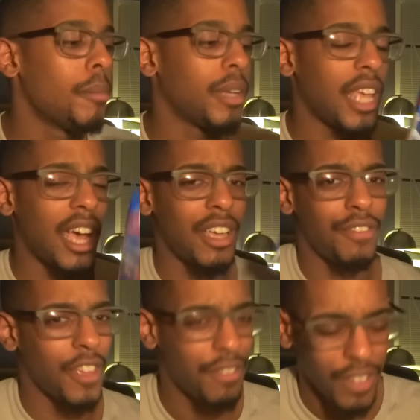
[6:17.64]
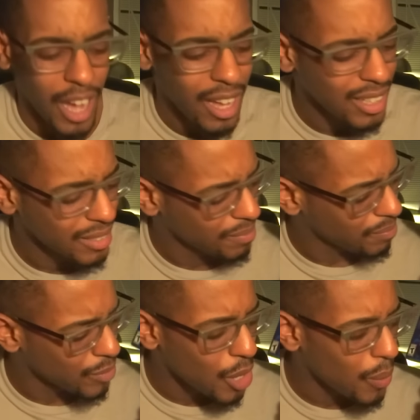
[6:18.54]
But yeah, if y'all
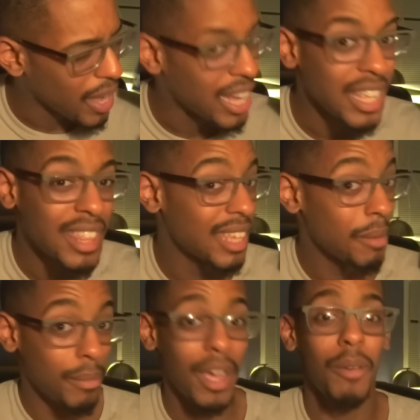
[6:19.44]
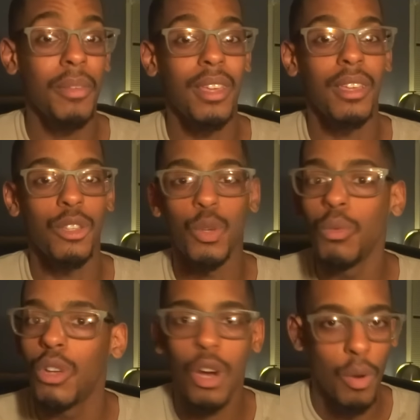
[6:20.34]
know anything about me, you
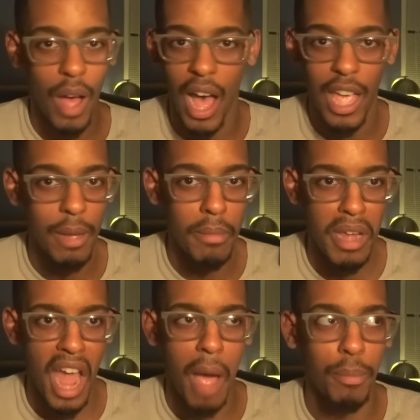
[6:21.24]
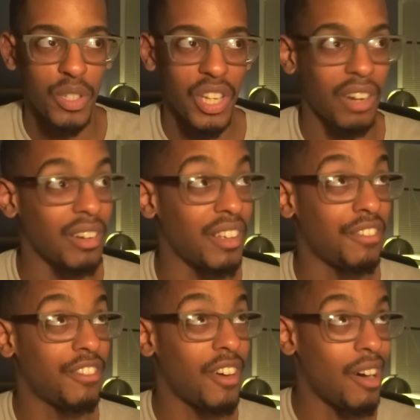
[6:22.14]
know I am not particularly
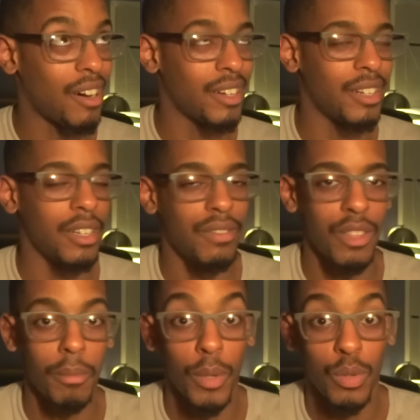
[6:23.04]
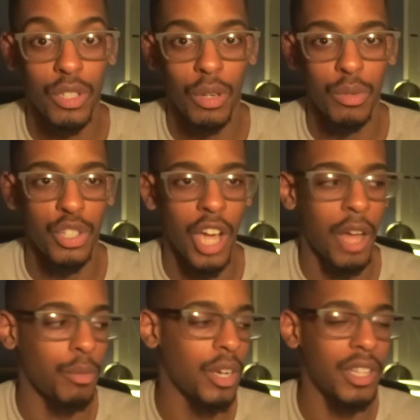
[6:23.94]
fond of the Musou
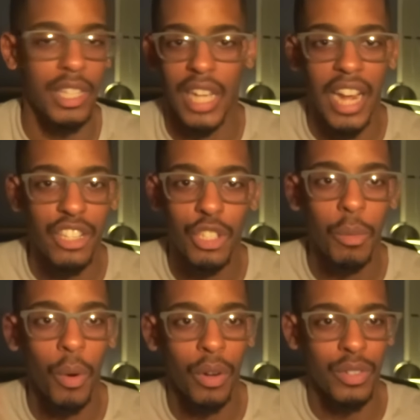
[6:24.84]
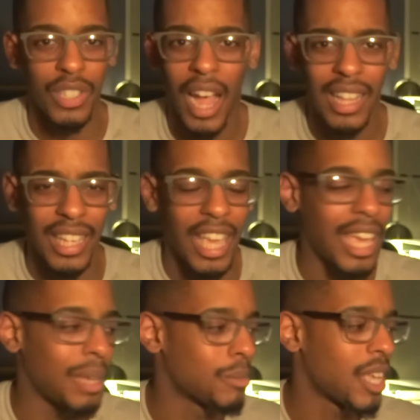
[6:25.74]
genre, the Dynasty Warriors style of
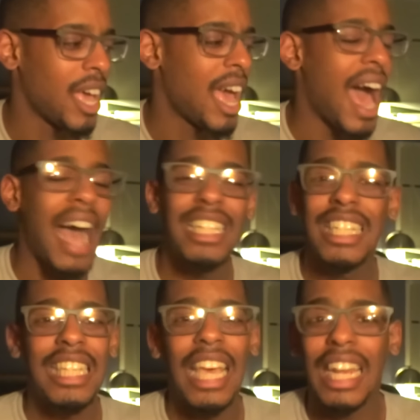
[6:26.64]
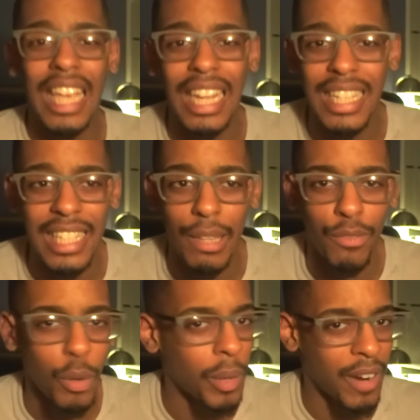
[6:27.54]
games. I just can't get into them
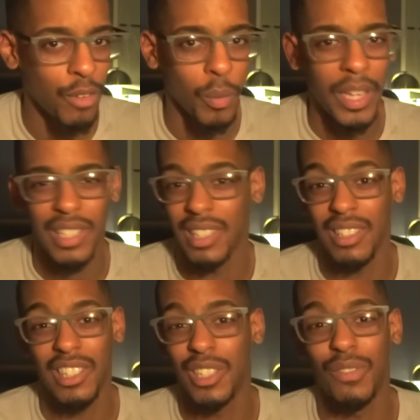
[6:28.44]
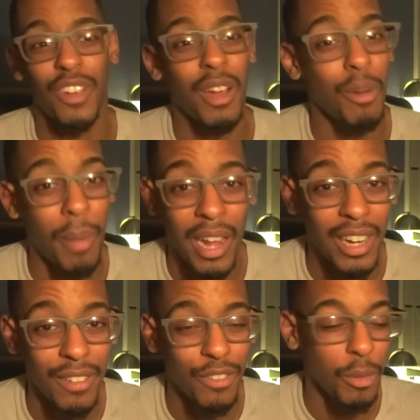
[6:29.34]
for whatever reason. It's just very
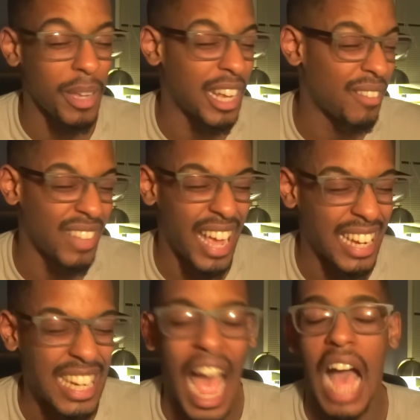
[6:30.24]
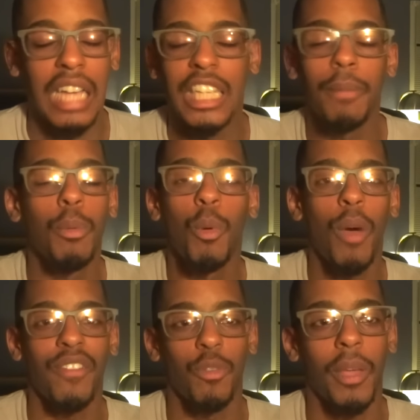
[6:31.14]
repetitive for me, and I'm like, nah, keep them
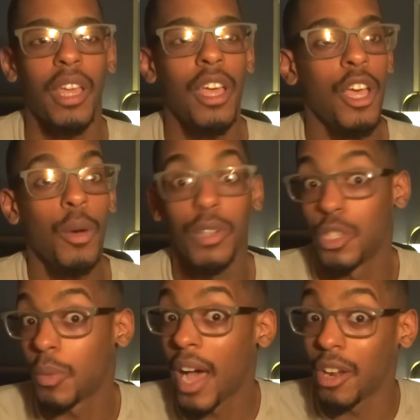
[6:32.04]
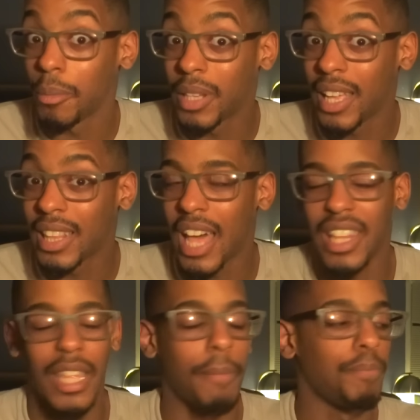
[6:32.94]
away from me, which is why I don't play a
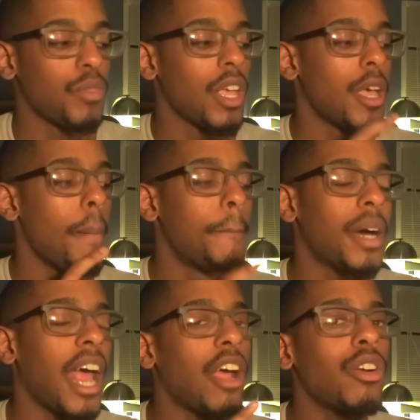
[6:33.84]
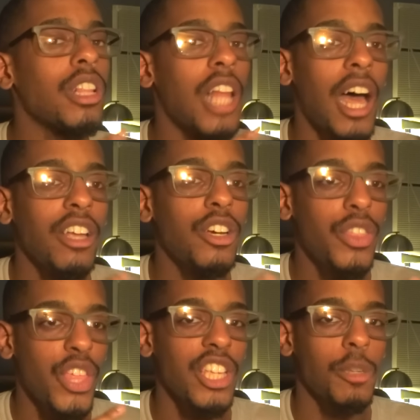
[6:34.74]
lot of them. But I heard a lot of
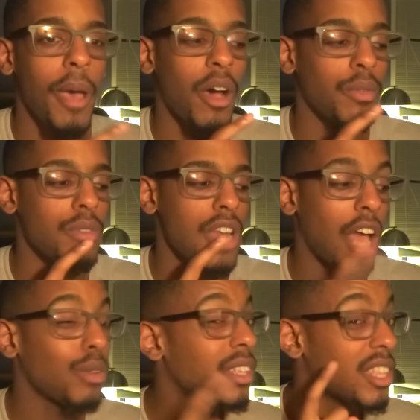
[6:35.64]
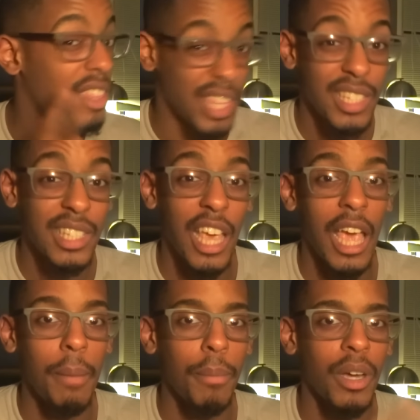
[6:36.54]
good things about not only this
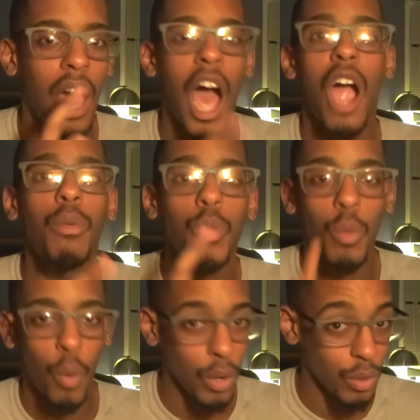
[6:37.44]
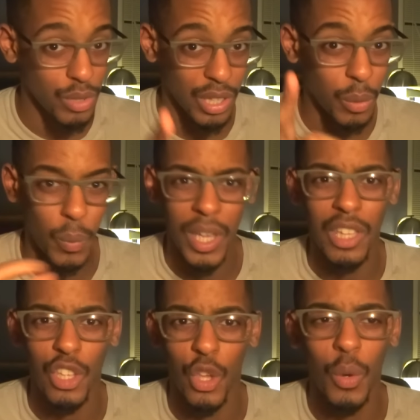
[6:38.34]
game, but Hyrule Warriors on the
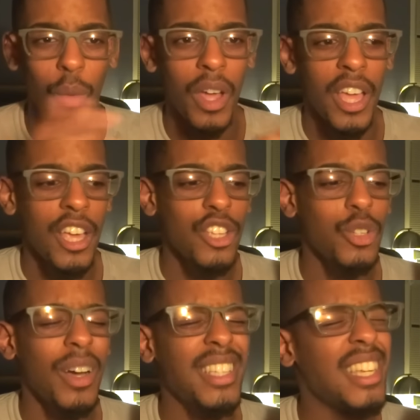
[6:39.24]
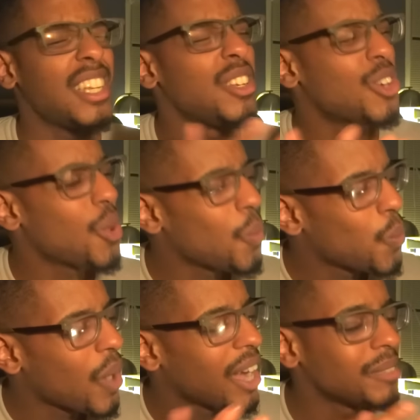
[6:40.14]
Wii U. So I said, you know
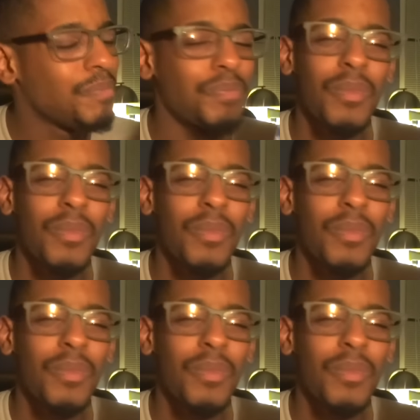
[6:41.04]
what?